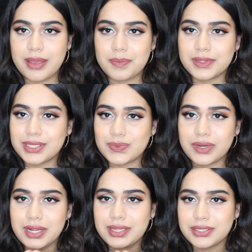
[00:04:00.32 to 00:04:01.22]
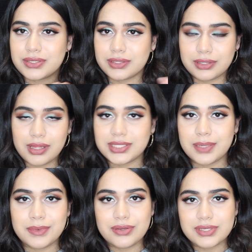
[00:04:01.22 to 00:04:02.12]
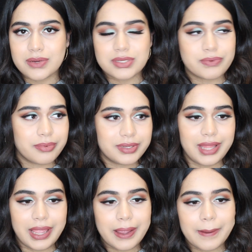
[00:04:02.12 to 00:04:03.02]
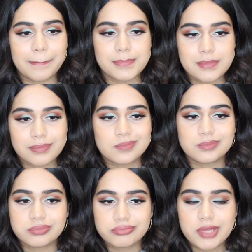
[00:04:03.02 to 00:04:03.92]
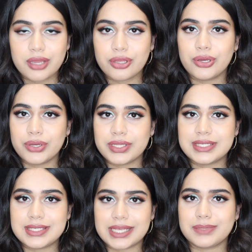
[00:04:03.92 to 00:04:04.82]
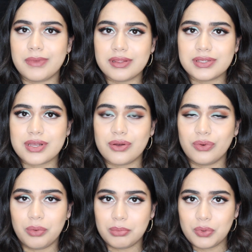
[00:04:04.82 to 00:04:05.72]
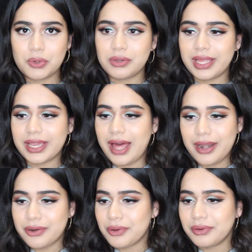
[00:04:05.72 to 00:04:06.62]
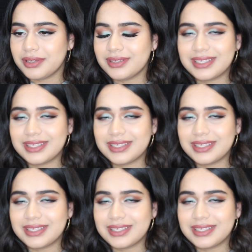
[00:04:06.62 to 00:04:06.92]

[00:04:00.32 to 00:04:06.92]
there, but this one, the last time I used it was probably like a good 6 months ago or more. Like, I don't know.